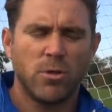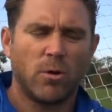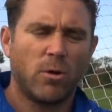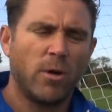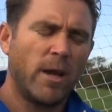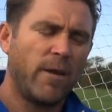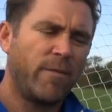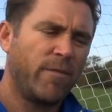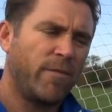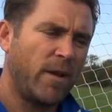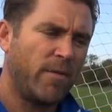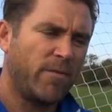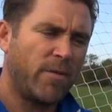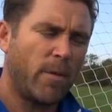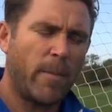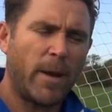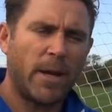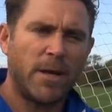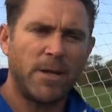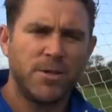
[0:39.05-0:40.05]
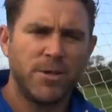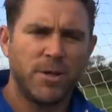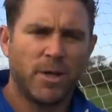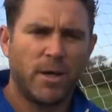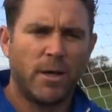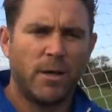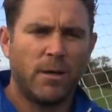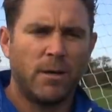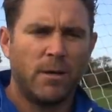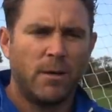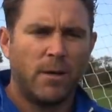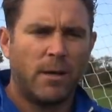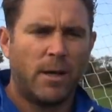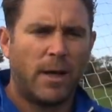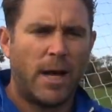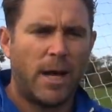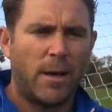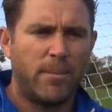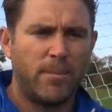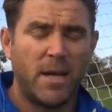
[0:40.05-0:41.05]
So if the manager
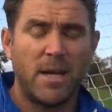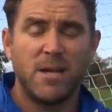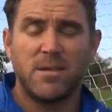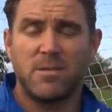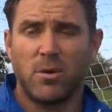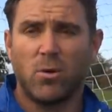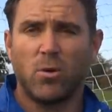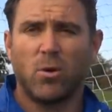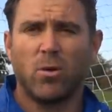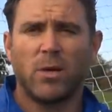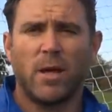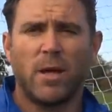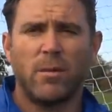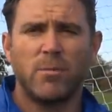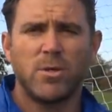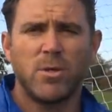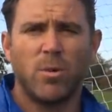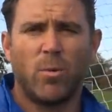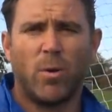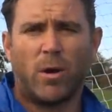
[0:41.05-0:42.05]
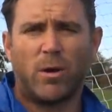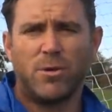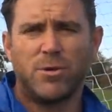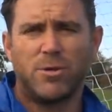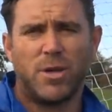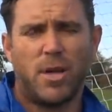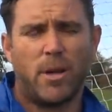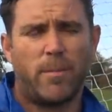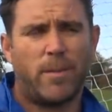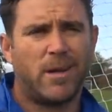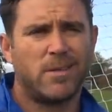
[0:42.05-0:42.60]
needs the goalkeeper to work on shape,